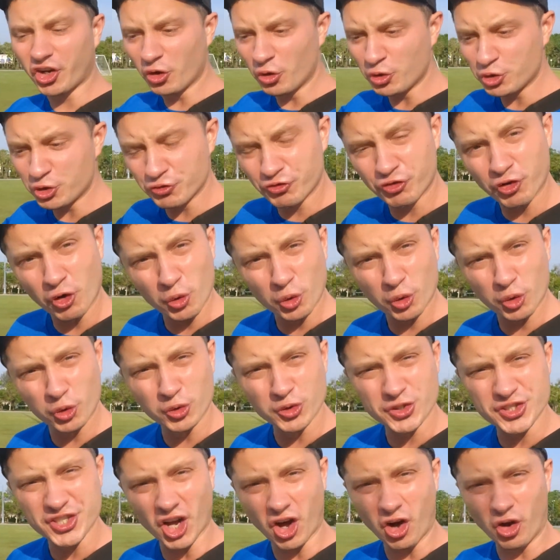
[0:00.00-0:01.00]
going to
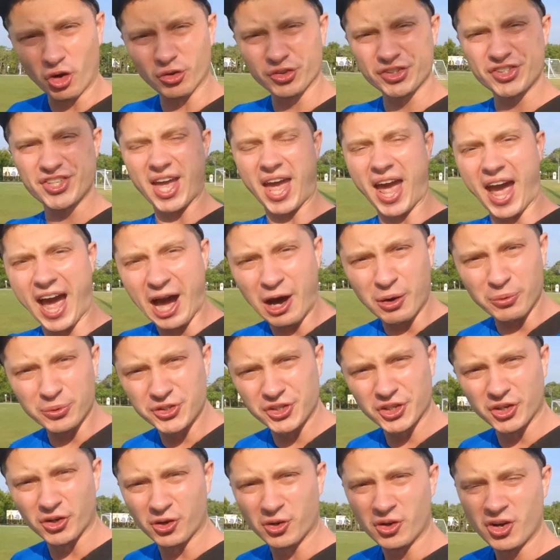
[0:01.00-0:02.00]
focus on the
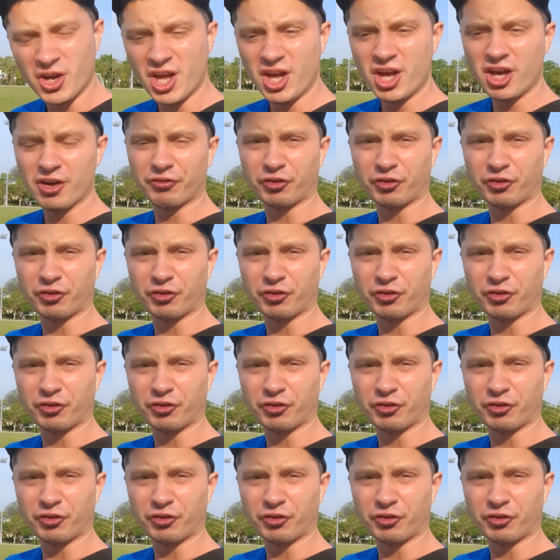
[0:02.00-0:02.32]
audio